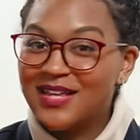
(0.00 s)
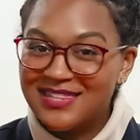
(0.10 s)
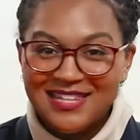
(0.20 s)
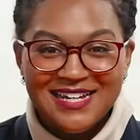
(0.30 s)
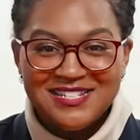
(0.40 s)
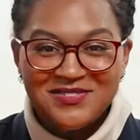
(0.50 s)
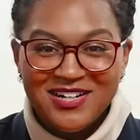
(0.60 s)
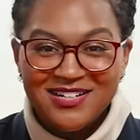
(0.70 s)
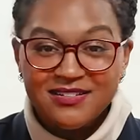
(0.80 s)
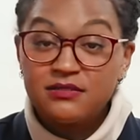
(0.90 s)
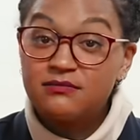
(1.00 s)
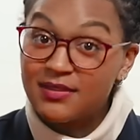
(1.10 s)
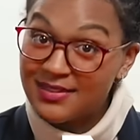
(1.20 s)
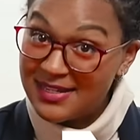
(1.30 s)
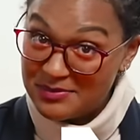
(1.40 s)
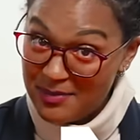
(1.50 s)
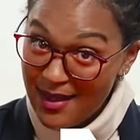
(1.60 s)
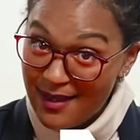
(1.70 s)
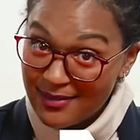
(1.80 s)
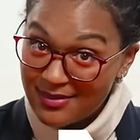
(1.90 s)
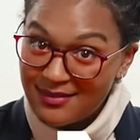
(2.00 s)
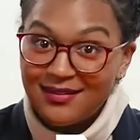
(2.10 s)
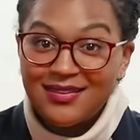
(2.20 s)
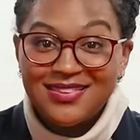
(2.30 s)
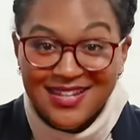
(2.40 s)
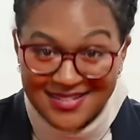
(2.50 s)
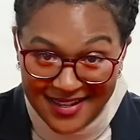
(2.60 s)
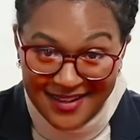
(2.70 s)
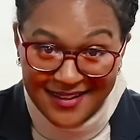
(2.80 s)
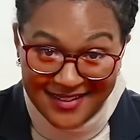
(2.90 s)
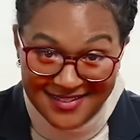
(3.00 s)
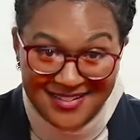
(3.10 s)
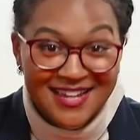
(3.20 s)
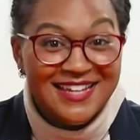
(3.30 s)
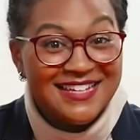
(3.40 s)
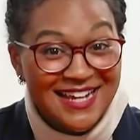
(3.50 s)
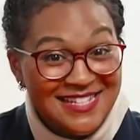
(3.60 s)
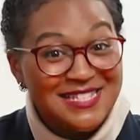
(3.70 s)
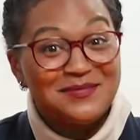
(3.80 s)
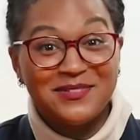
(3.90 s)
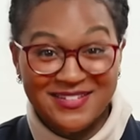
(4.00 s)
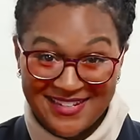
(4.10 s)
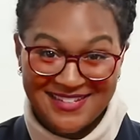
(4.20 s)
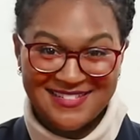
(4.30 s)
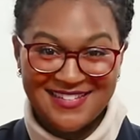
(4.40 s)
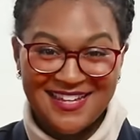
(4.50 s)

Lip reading: Less work, less math, less headaches. Yes, please.